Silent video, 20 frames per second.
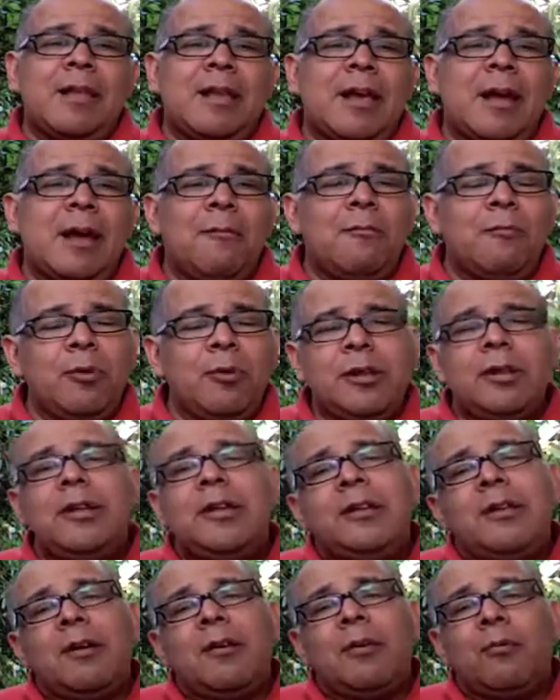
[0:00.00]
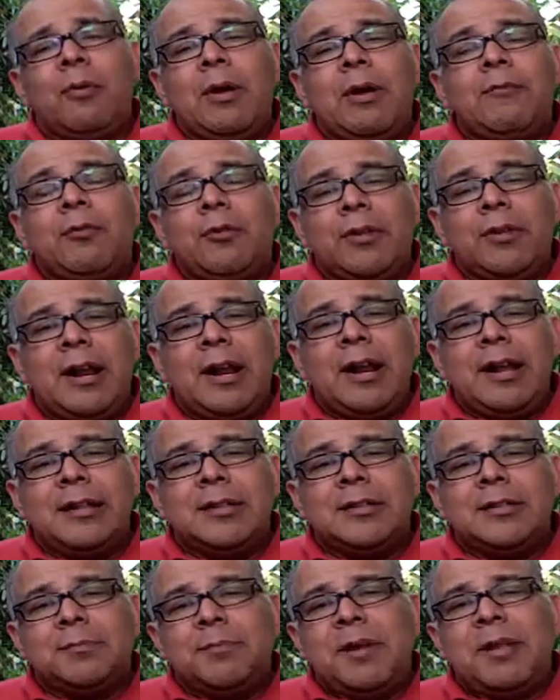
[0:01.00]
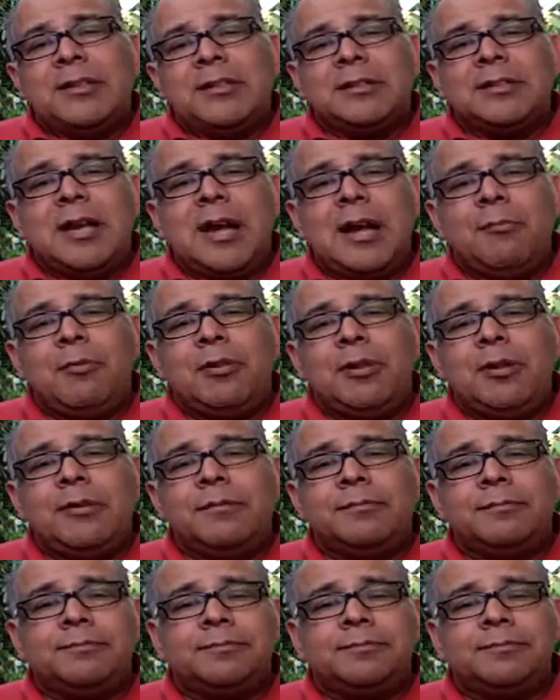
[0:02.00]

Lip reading: I'm really grateful that I get to spend this time with you.